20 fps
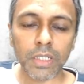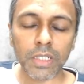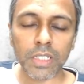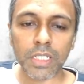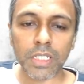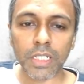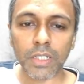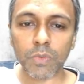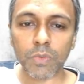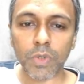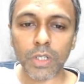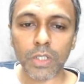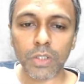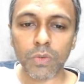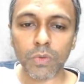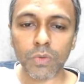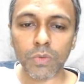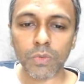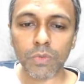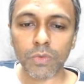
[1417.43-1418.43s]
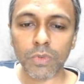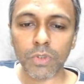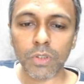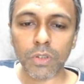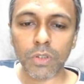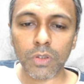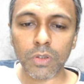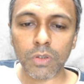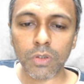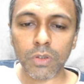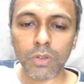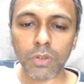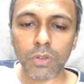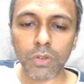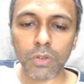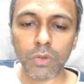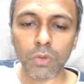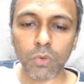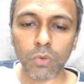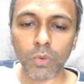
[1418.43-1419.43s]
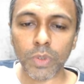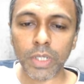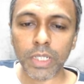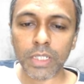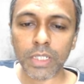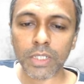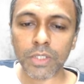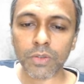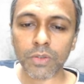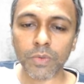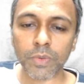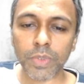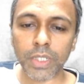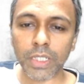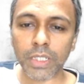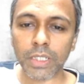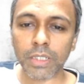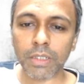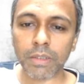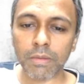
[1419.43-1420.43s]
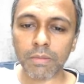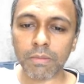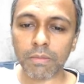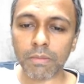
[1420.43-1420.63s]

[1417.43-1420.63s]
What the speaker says: is equal to 2x square